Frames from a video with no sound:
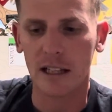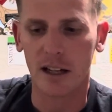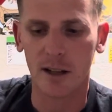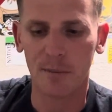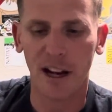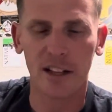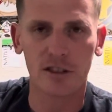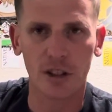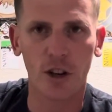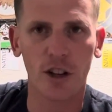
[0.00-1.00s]
Um, it
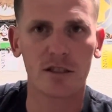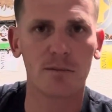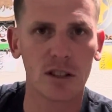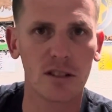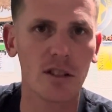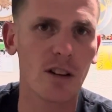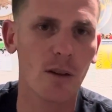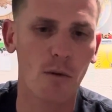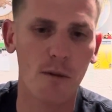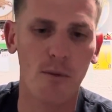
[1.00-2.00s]
actually costed me a deer
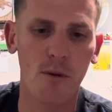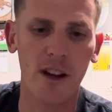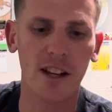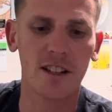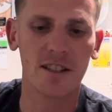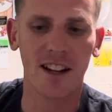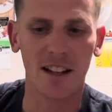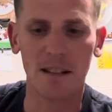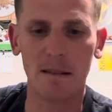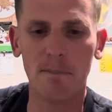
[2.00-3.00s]
at one point because
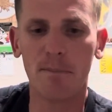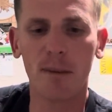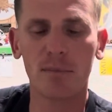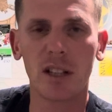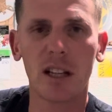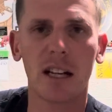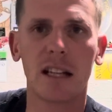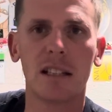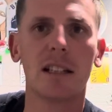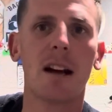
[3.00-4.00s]
I bumped it and
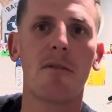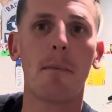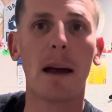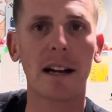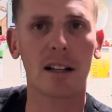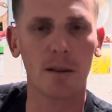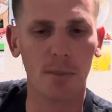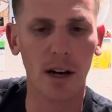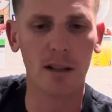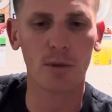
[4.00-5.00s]
it didn't have a magnet on the
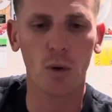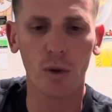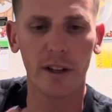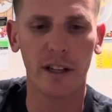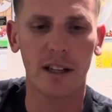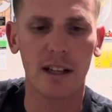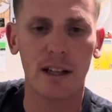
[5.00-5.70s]
bottom to hold it.